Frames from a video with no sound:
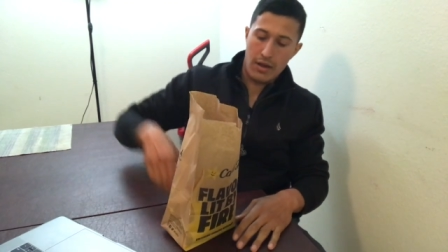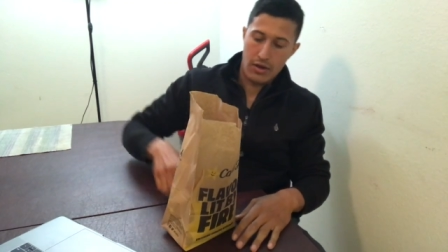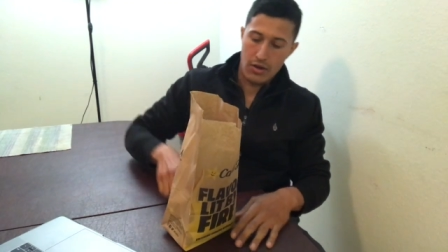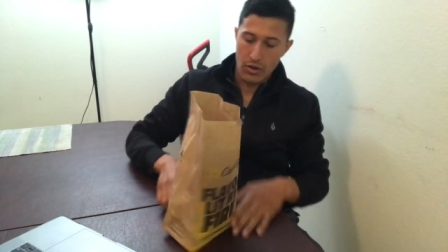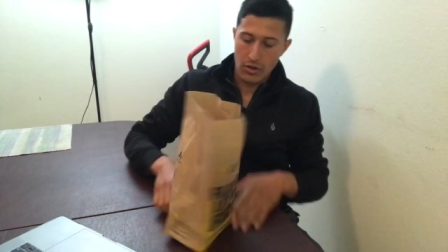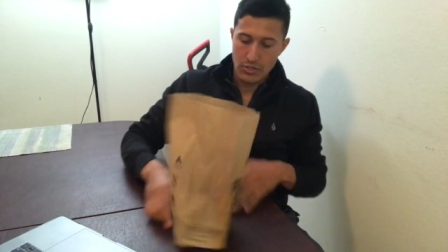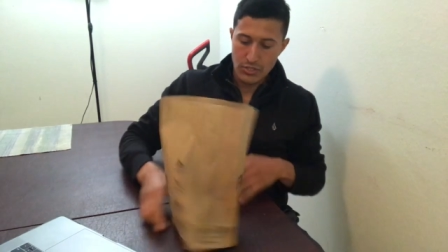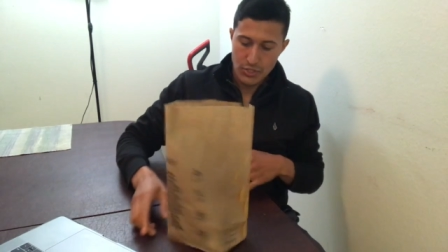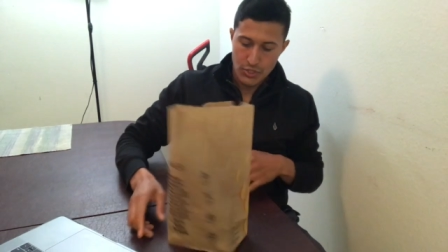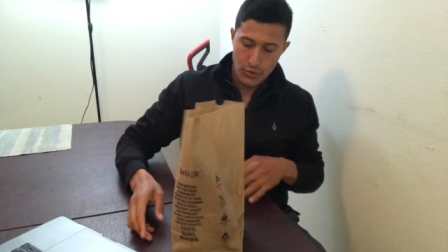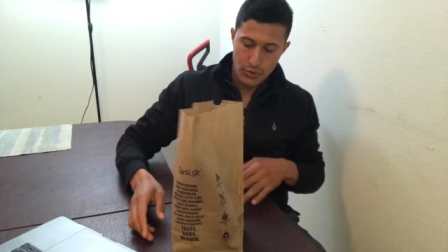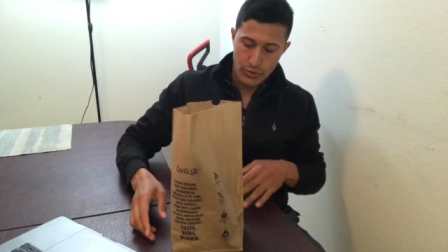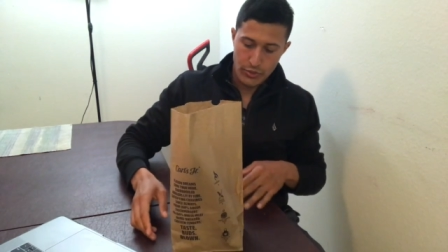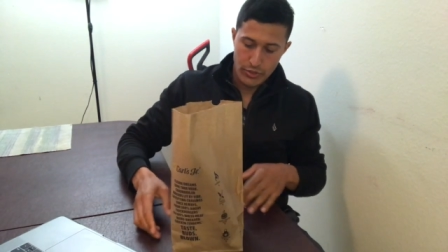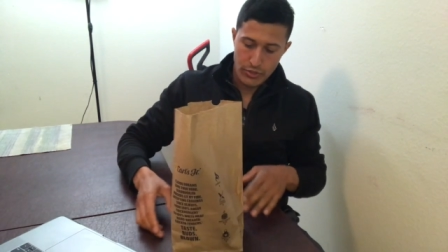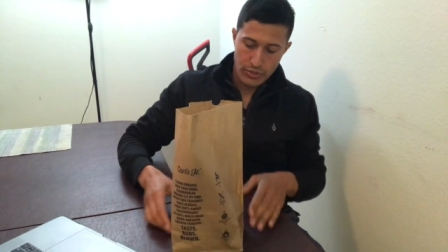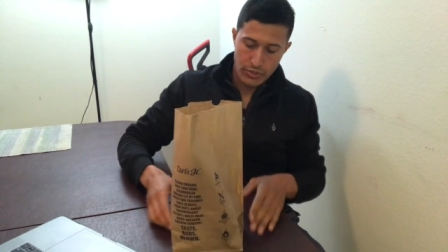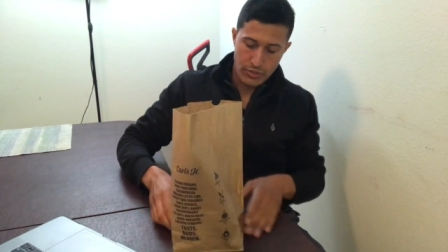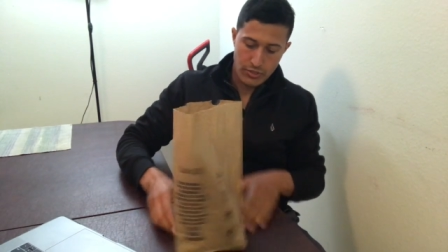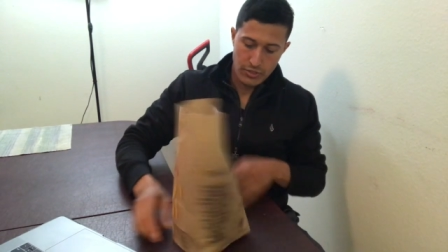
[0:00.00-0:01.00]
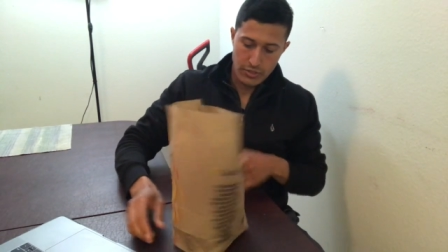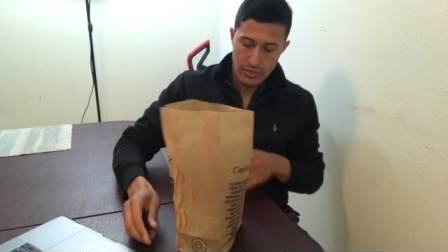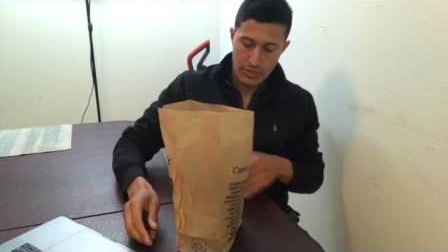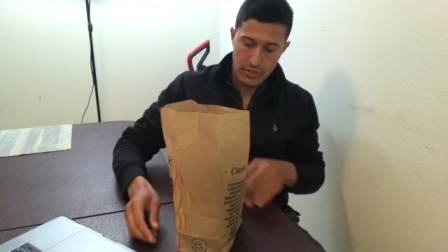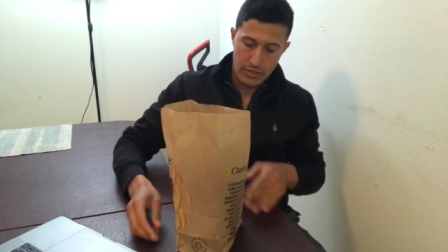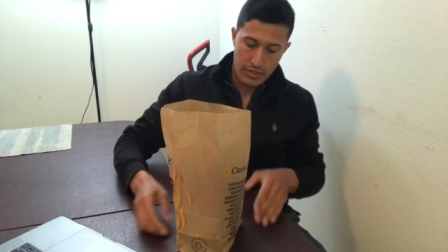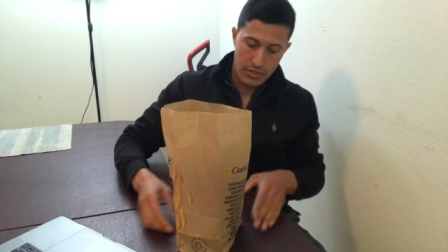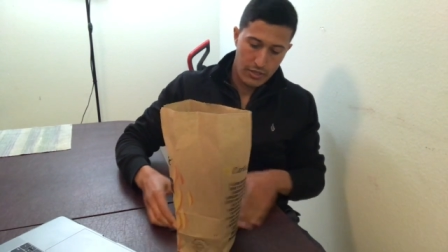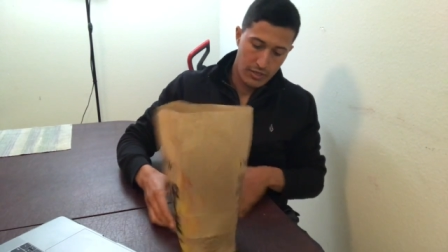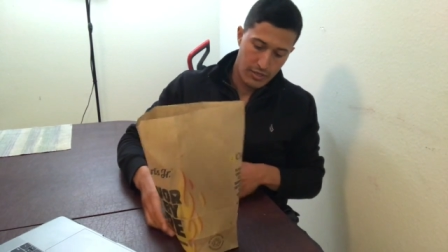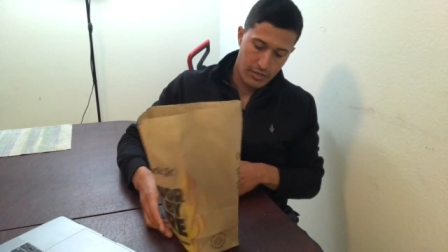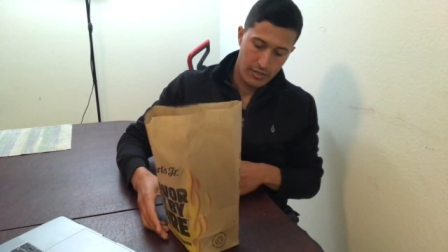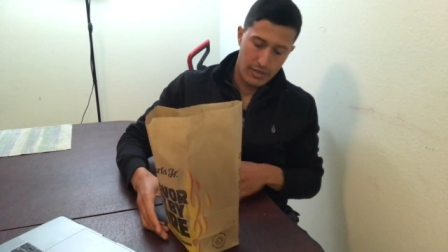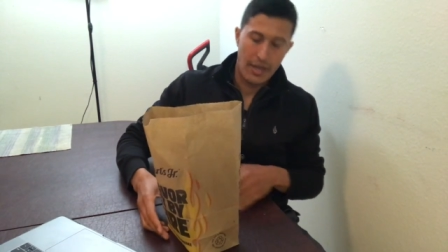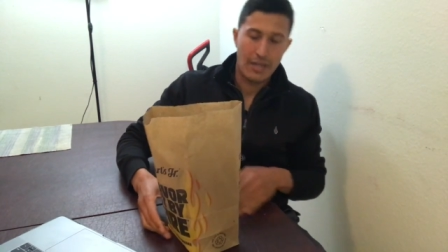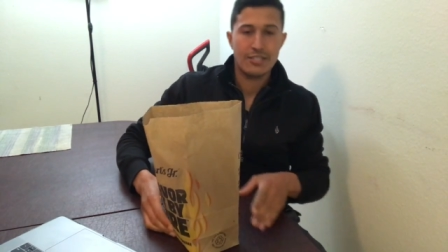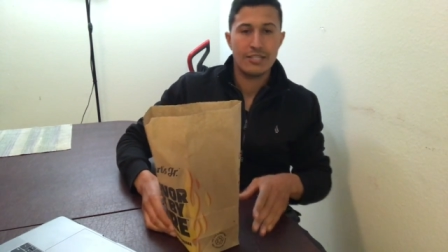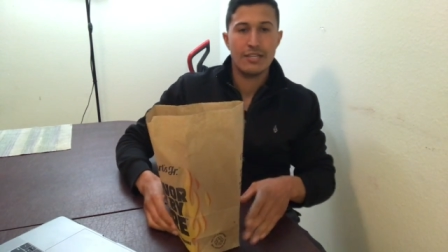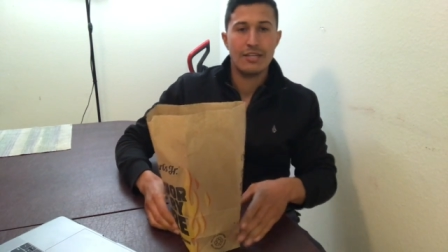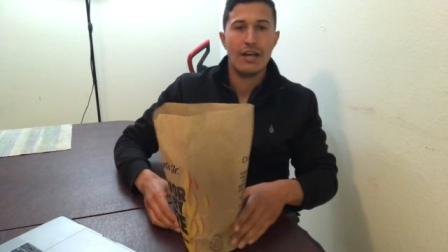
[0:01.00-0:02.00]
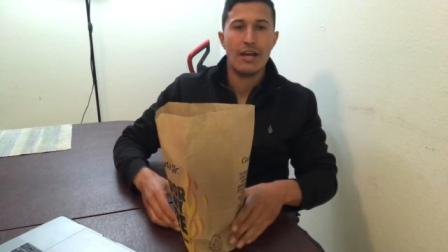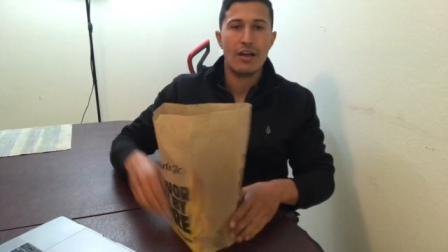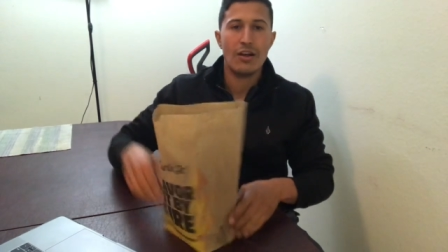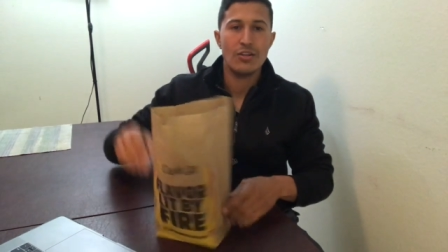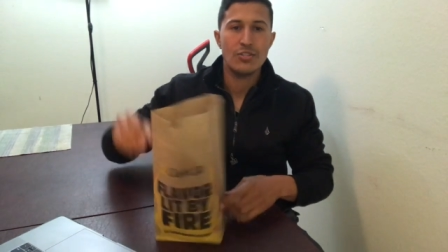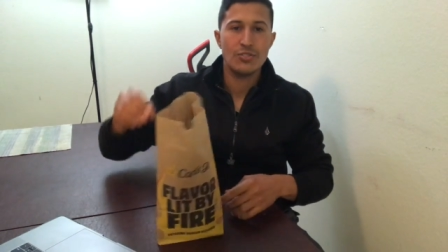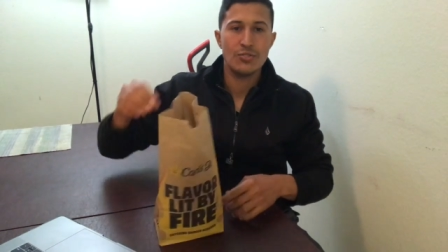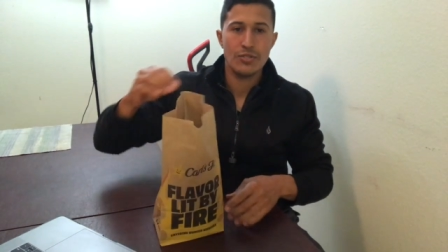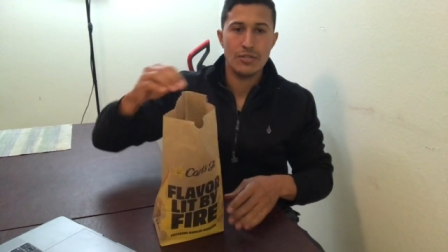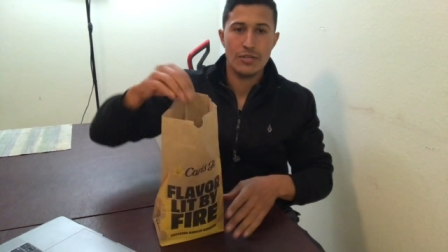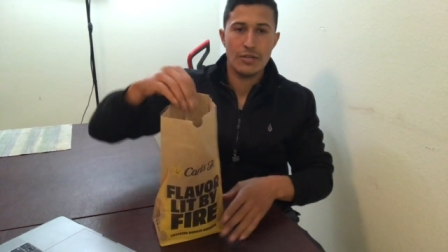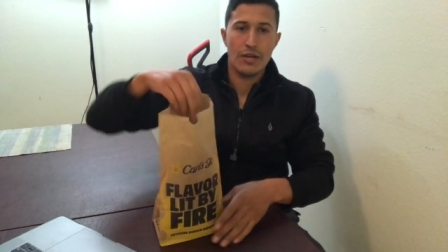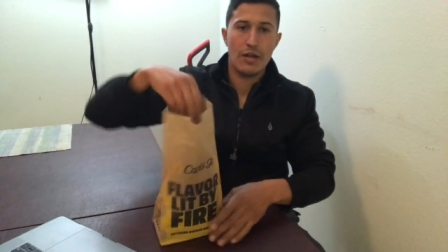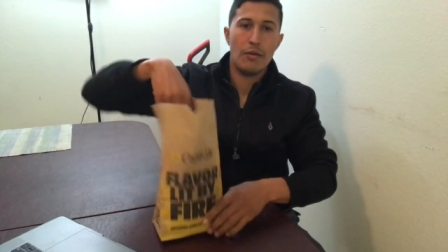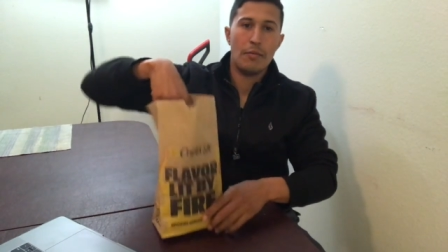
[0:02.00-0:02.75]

Carl's Jr. Actually, not Carl's Jr.